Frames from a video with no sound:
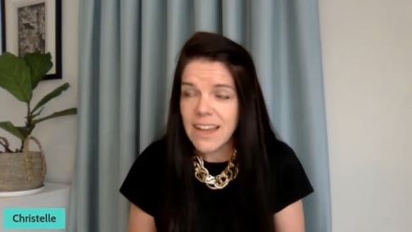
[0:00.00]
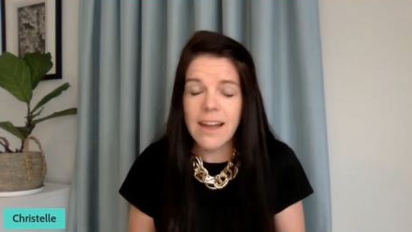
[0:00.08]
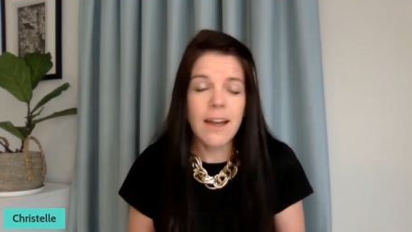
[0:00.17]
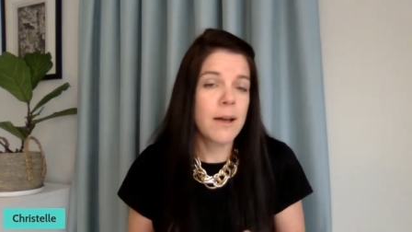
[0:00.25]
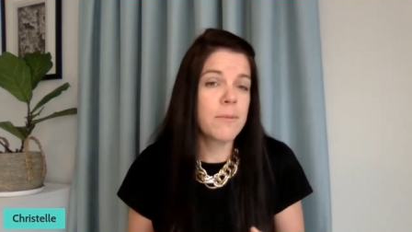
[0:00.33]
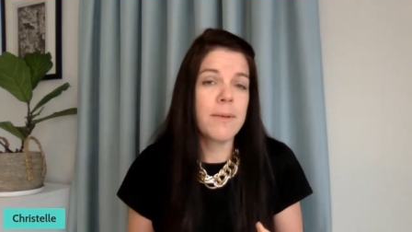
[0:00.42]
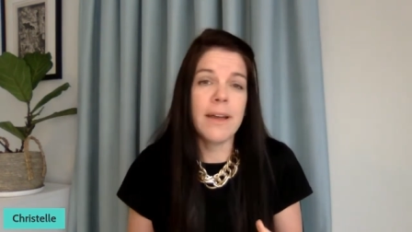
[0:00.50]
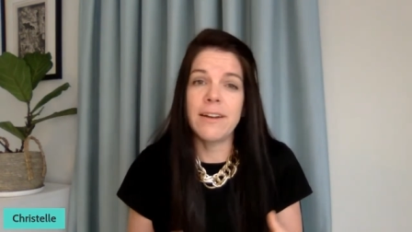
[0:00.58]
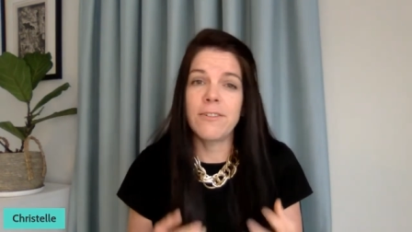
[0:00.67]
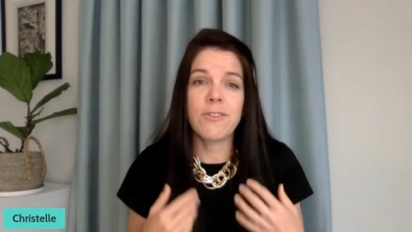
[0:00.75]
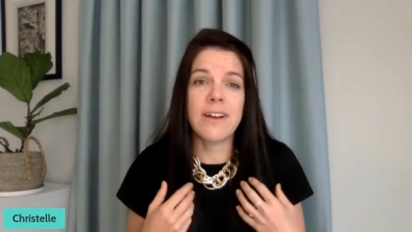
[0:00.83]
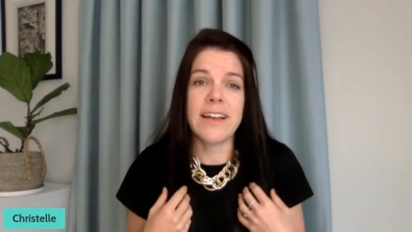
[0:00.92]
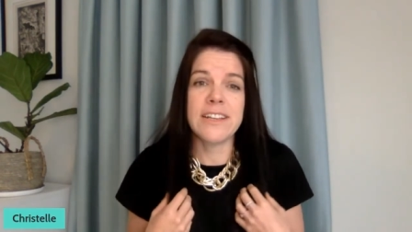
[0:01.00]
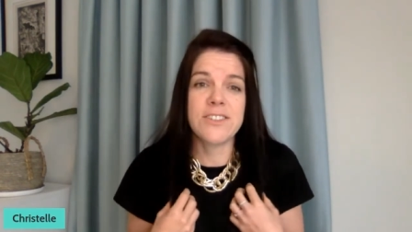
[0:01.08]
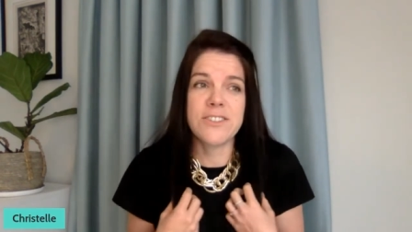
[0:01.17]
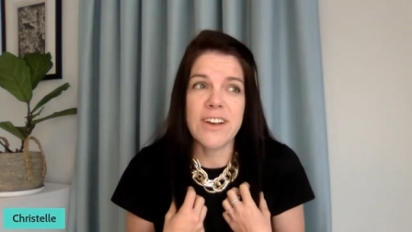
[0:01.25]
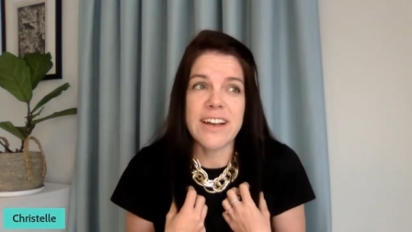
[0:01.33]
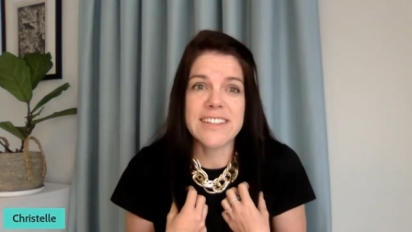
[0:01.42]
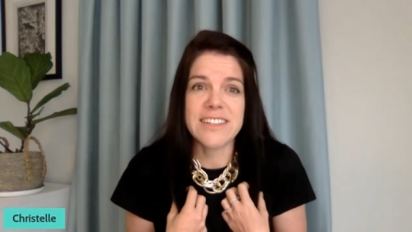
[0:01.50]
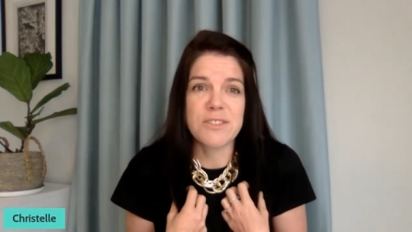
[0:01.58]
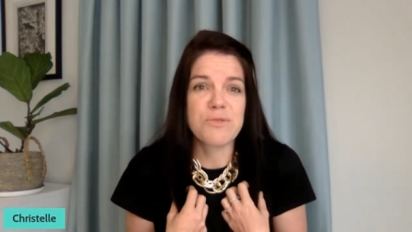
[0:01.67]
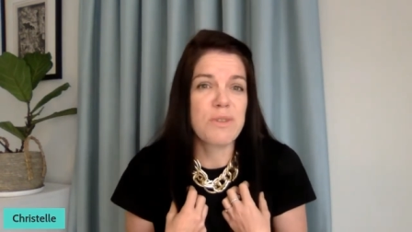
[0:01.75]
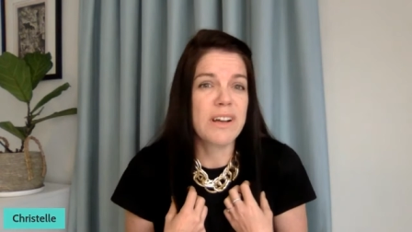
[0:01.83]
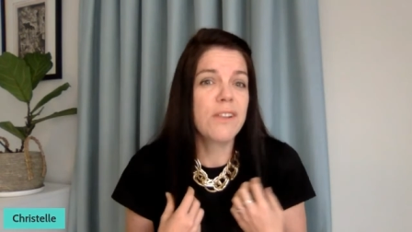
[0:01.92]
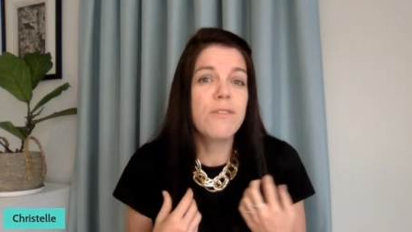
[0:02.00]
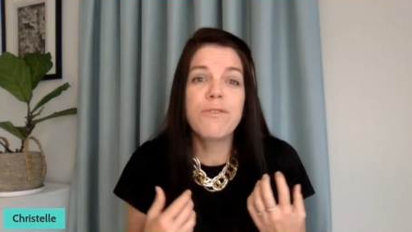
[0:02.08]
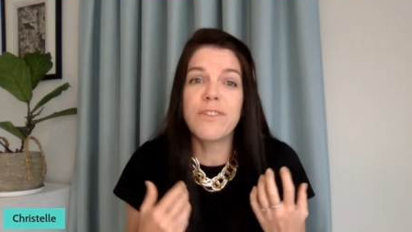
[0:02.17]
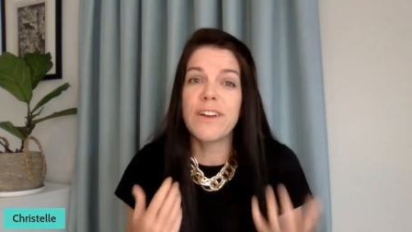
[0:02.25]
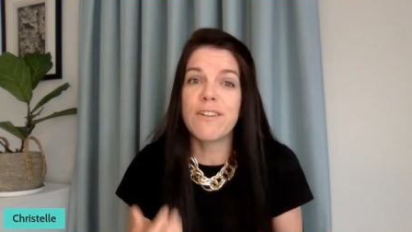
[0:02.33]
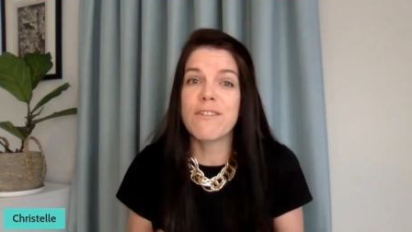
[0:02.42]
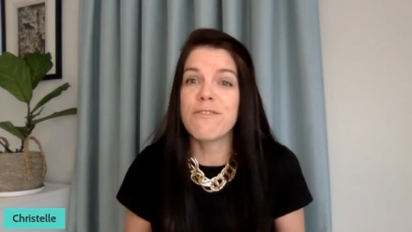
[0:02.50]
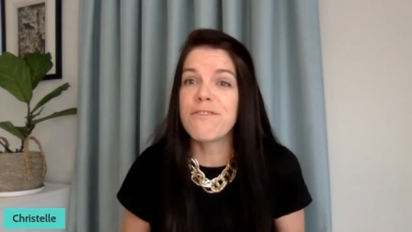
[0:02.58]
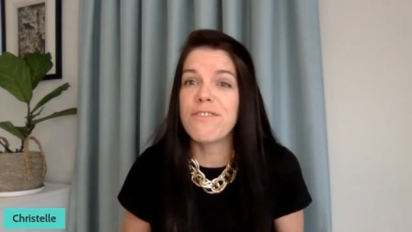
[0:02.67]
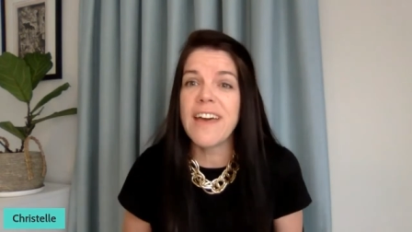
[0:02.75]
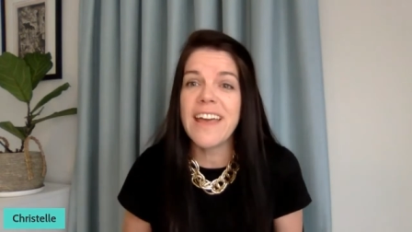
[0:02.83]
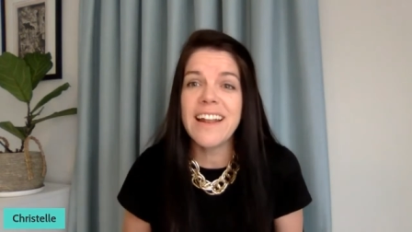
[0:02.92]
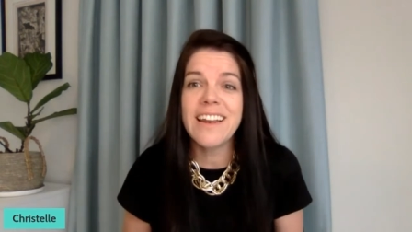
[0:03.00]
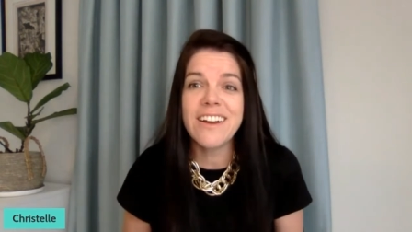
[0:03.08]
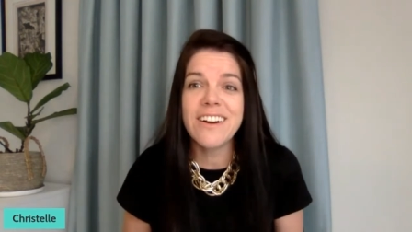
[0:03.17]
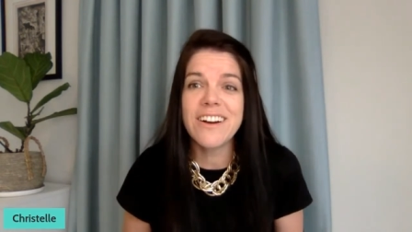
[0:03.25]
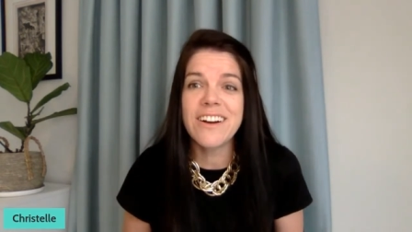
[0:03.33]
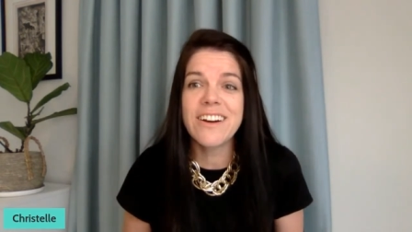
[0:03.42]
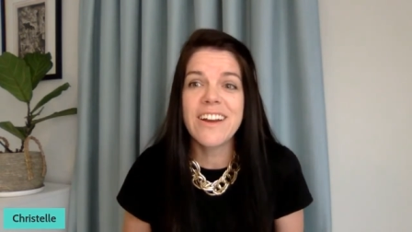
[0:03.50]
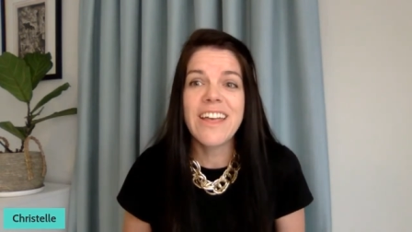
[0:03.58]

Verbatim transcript: um, and it relates to us as well fear of failure,